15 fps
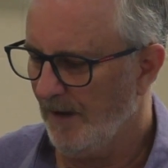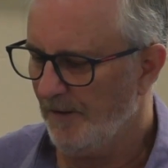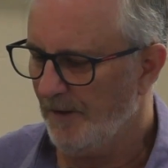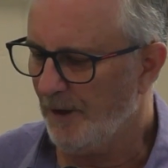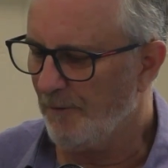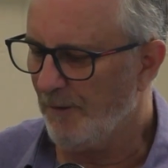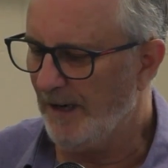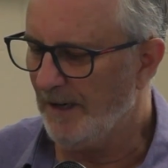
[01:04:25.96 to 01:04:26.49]
The
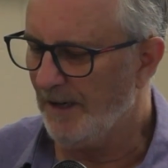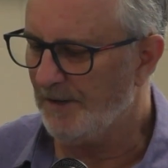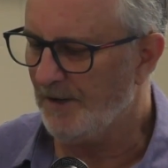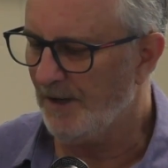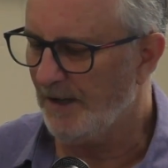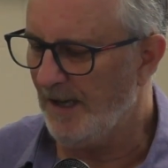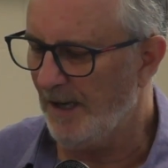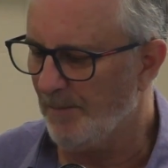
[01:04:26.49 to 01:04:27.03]
credits
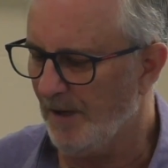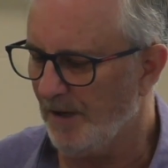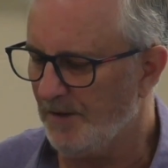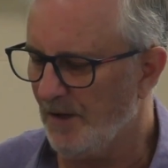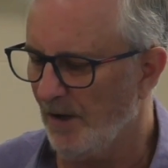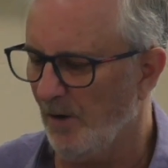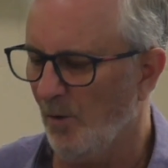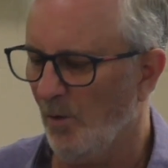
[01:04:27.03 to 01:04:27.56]
and
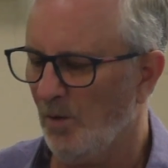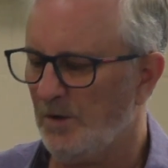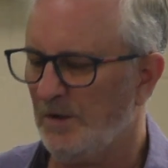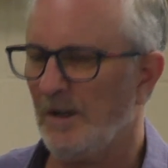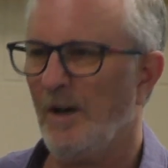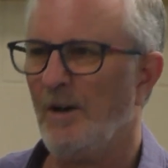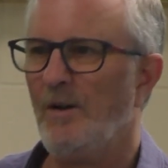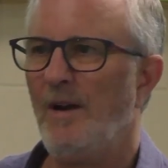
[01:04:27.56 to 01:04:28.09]
debits are
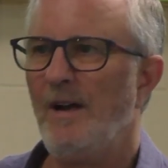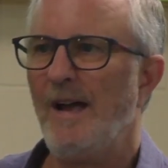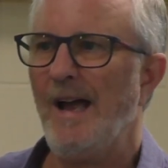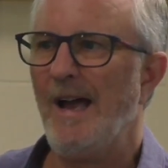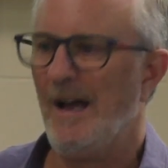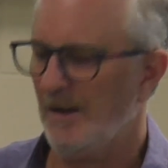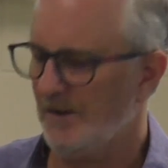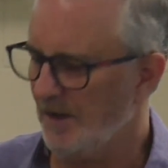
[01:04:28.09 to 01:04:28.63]
also
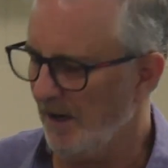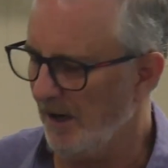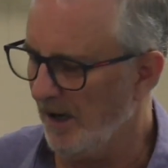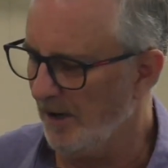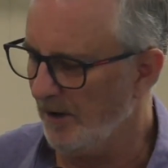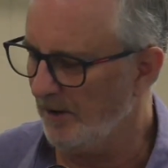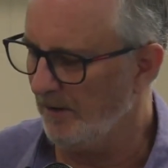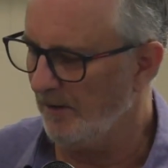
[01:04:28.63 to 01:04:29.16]
ours
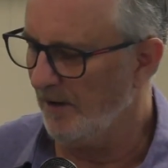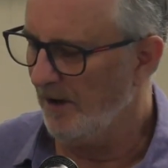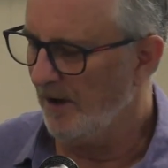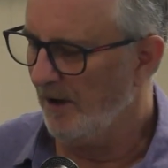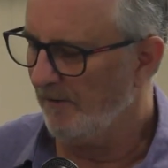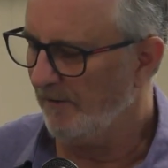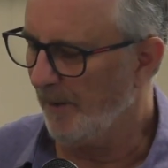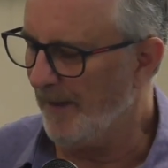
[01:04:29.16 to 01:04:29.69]
alone,
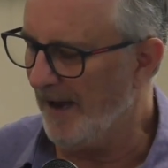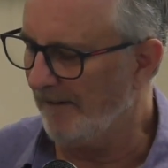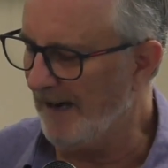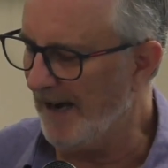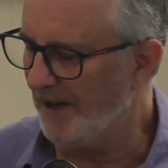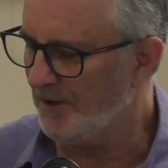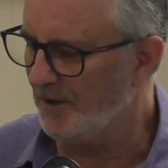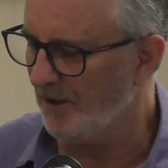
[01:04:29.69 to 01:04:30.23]
from our
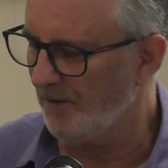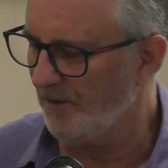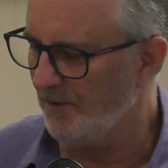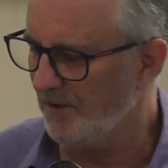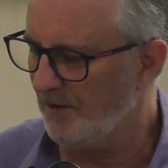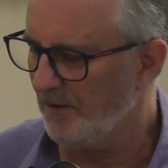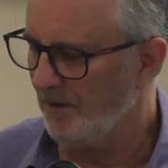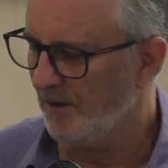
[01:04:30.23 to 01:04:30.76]

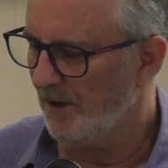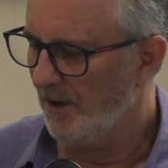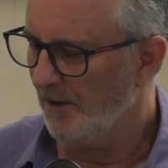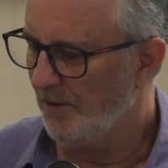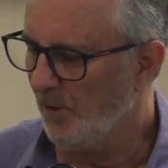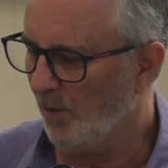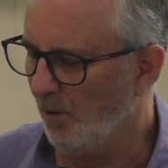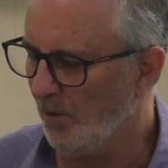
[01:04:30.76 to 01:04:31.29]
actions,
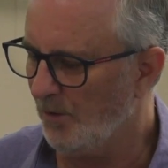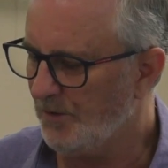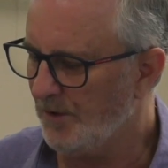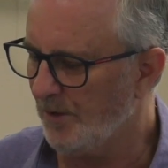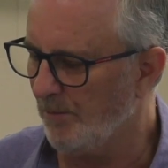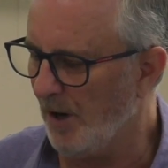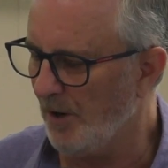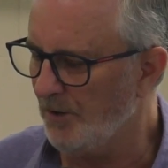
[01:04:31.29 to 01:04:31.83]
thoughts,
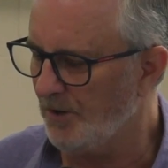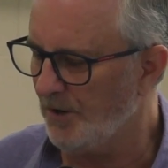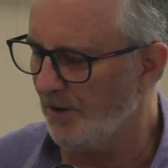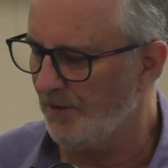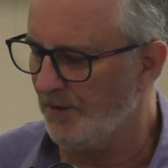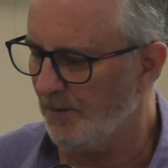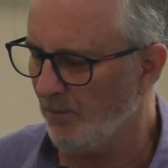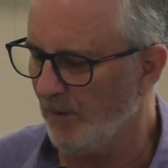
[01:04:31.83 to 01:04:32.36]

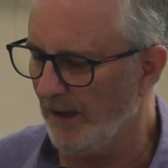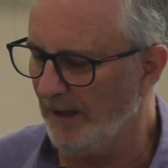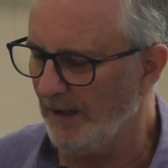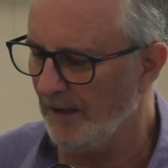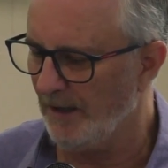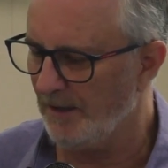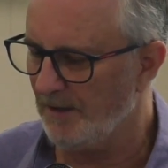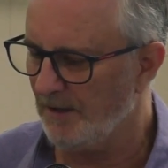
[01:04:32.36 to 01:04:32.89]
emotions, and
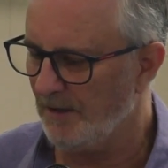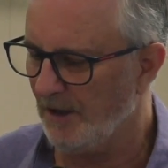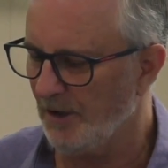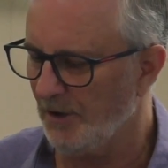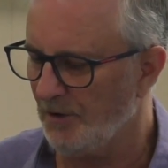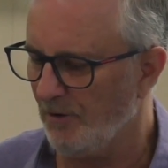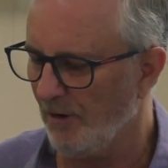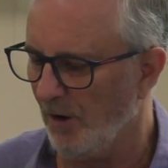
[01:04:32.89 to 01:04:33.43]
willingness to
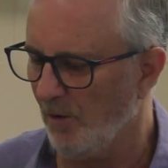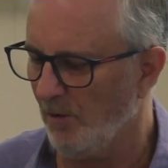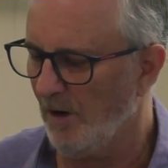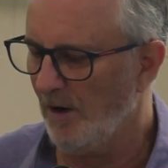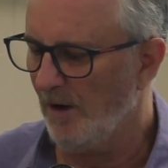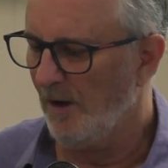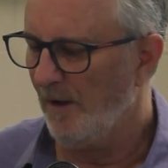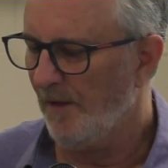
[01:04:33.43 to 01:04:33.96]
control
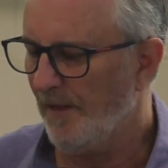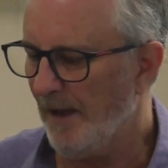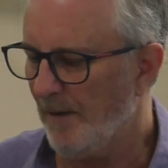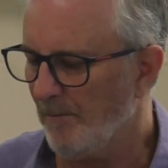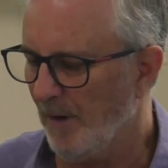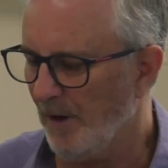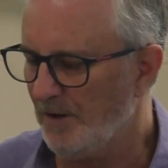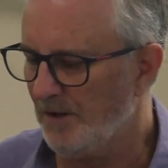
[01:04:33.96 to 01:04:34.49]

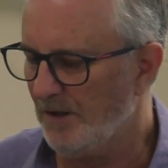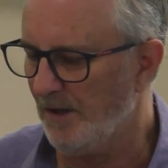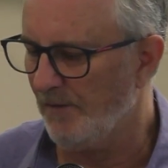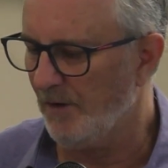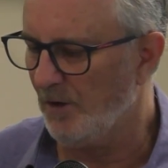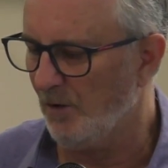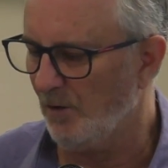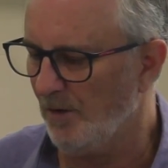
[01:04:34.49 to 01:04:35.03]
that most
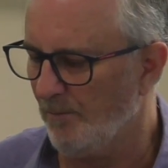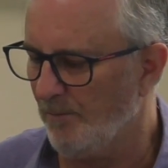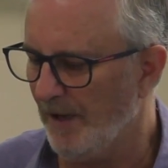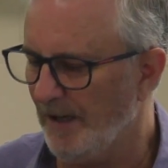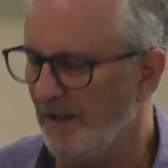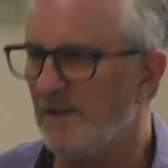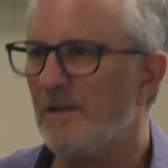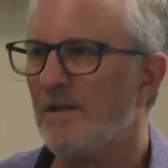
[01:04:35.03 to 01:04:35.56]
difficult of
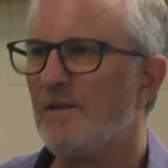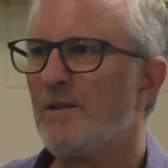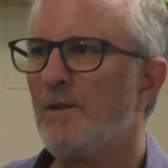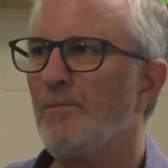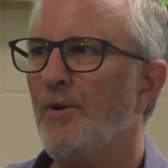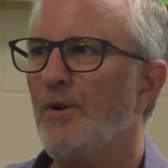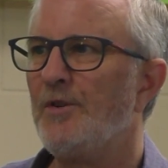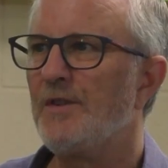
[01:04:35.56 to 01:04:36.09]
beasts, the
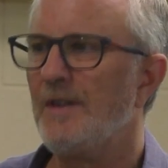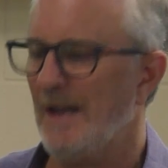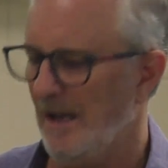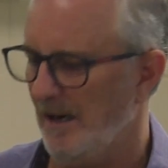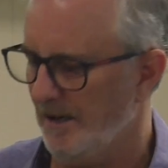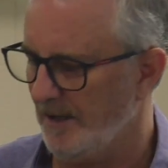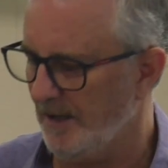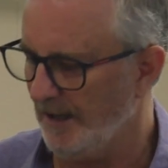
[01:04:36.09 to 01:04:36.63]

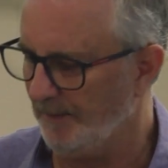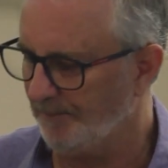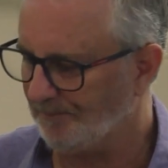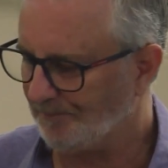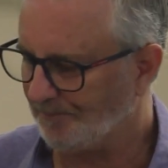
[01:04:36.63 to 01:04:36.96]
personality.